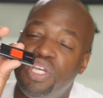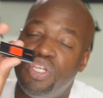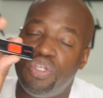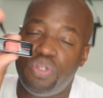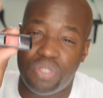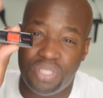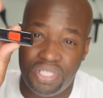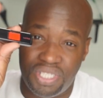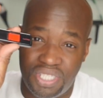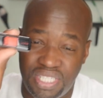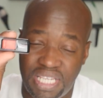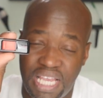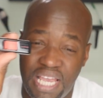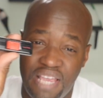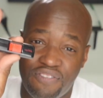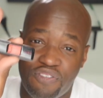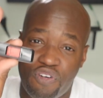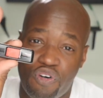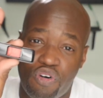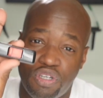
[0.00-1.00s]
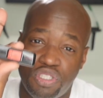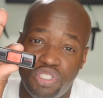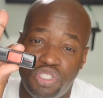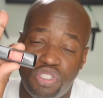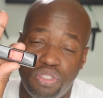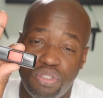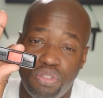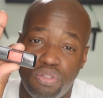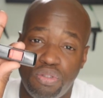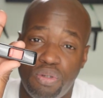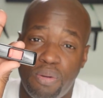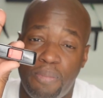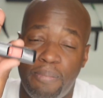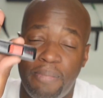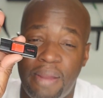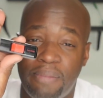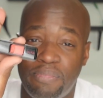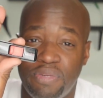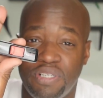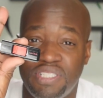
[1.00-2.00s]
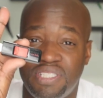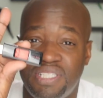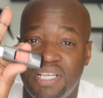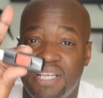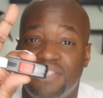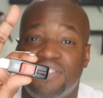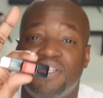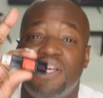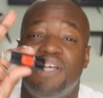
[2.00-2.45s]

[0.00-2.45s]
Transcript: you can save onto memory sticks,